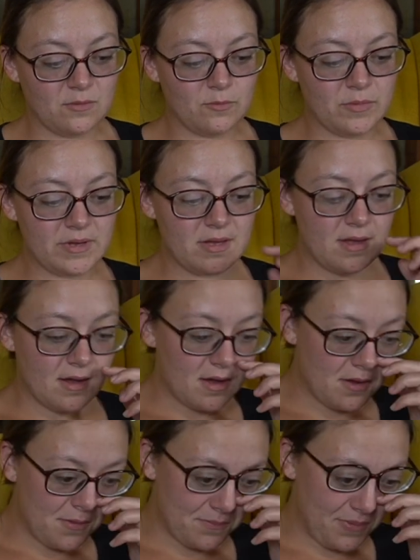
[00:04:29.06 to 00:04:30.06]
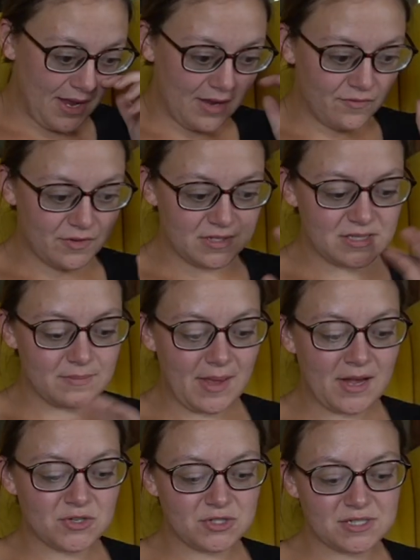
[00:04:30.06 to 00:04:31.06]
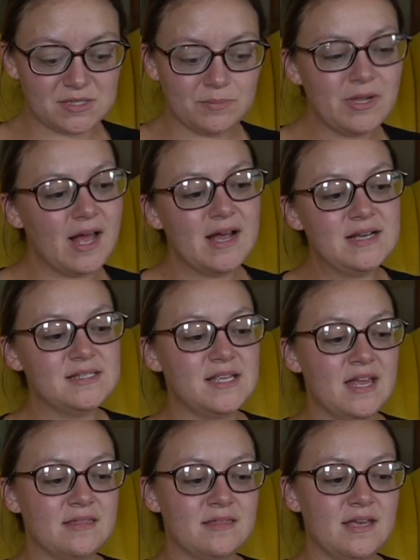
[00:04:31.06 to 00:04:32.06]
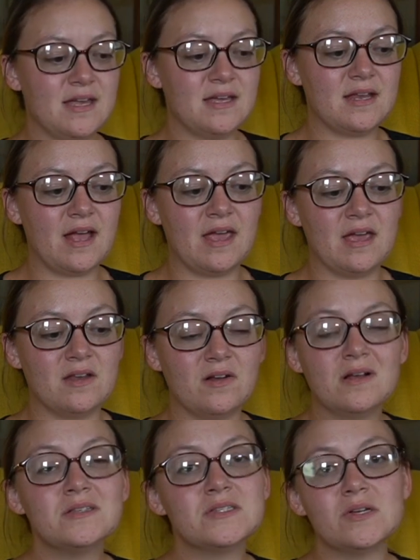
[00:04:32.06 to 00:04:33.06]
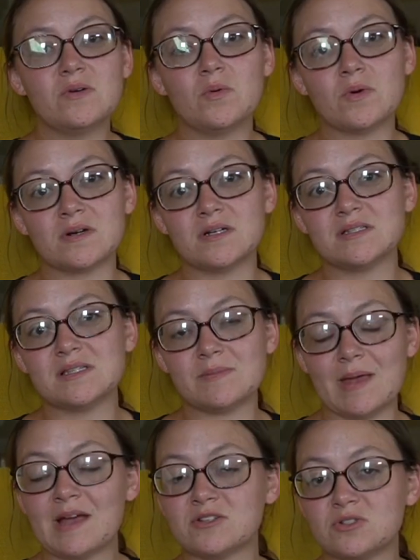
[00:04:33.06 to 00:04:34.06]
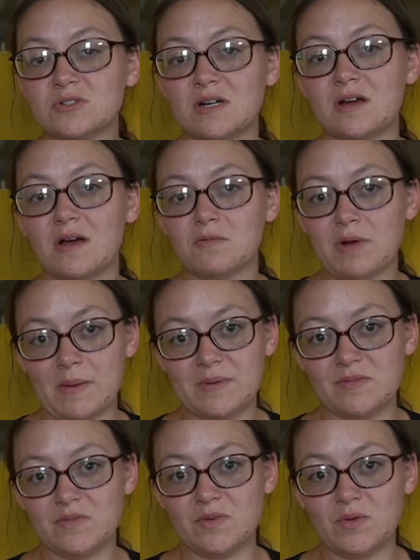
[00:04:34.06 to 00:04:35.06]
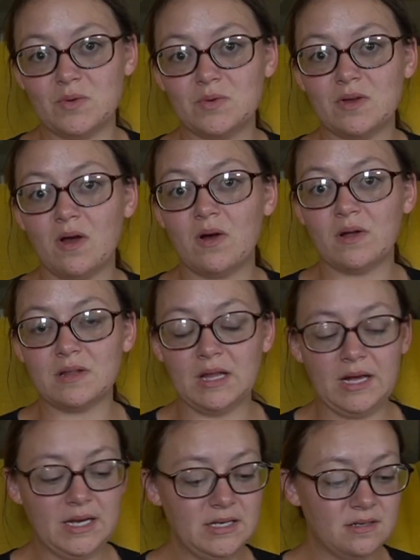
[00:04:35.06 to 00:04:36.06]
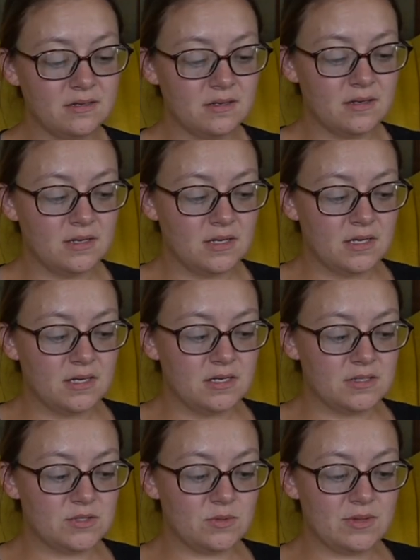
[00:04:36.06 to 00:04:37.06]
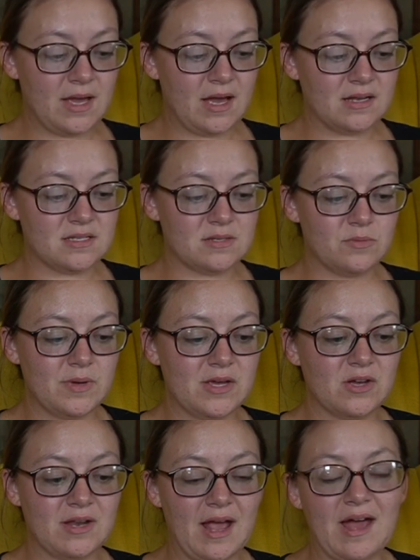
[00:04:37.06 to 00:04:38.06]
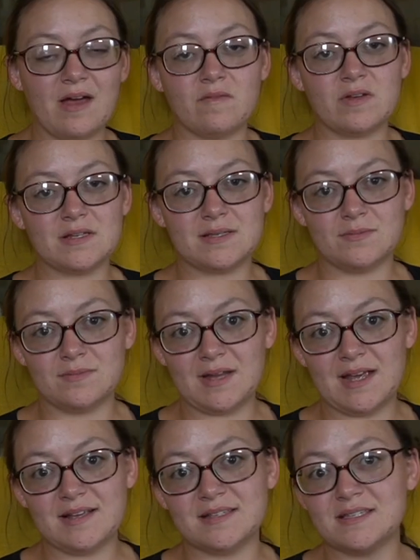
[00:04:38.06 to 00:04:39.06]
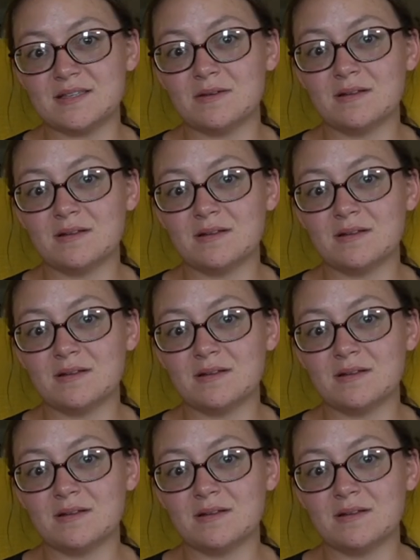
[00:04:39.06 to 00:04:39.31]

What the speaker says: We paid for some extra supplies, and then I had also ordered some extra rabbit food online so that we could have some nice